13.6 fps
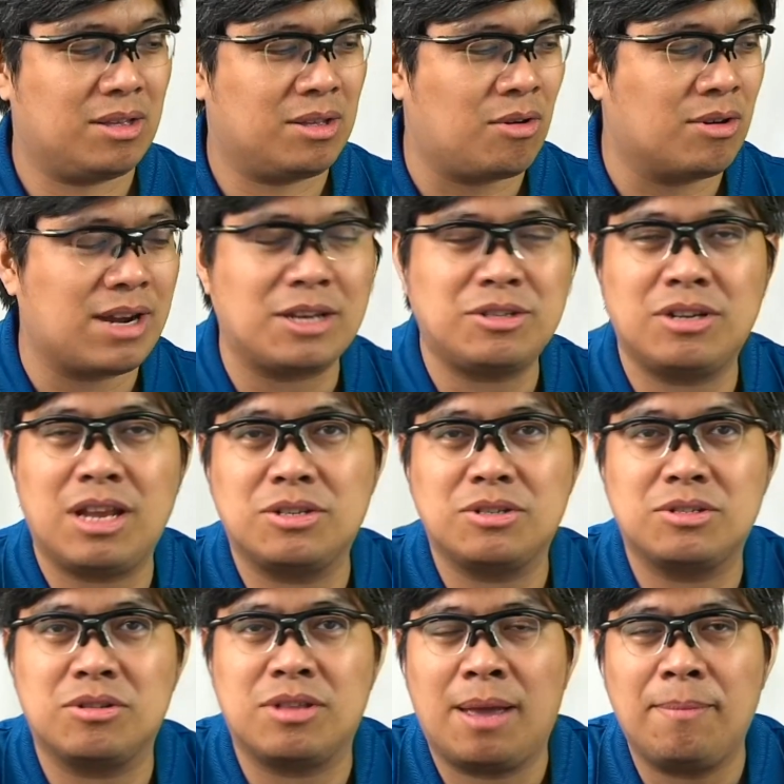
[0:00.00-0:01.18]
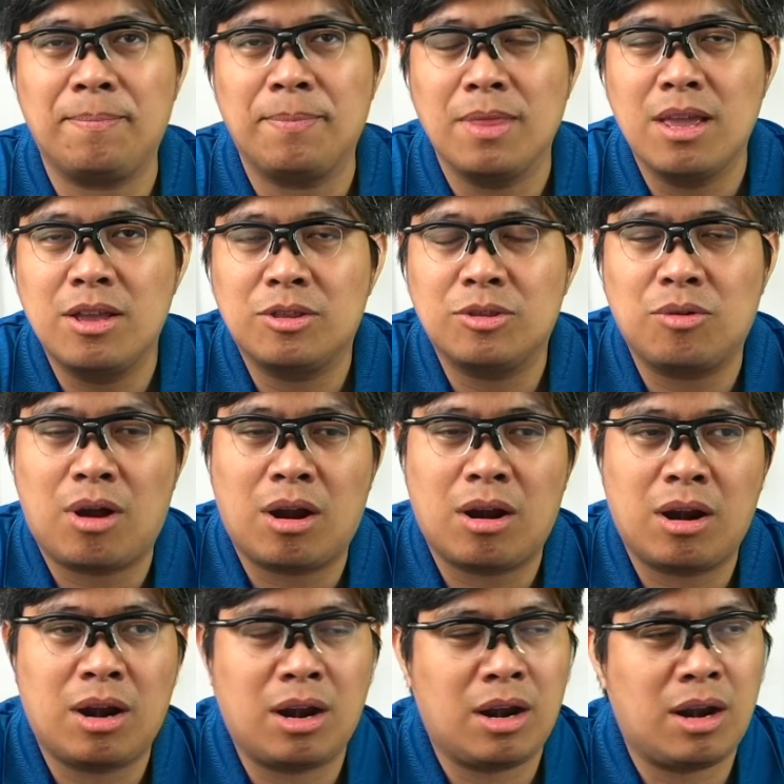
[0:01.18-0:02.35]
Congratulations to them. To
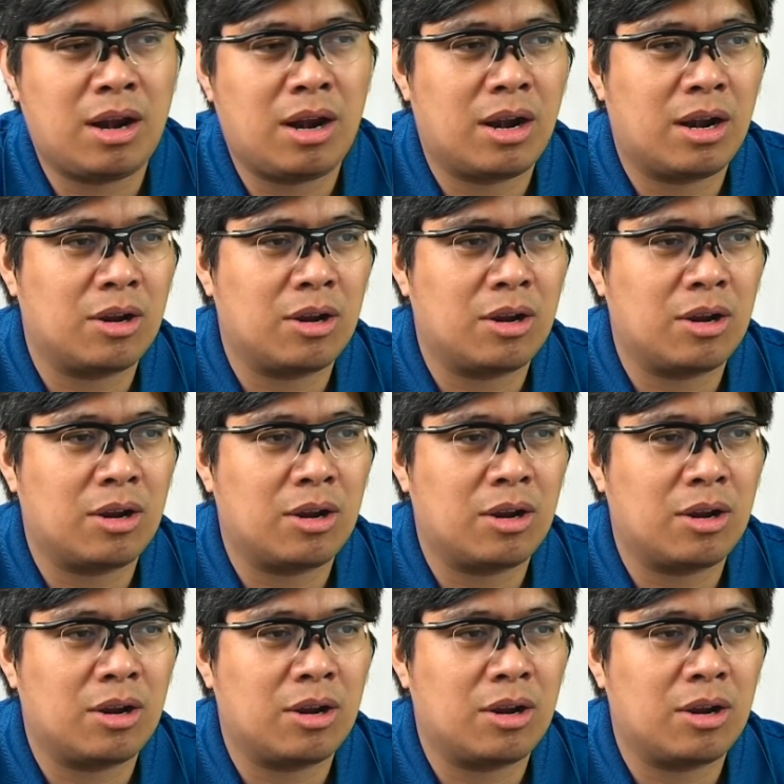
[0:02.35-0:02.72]
our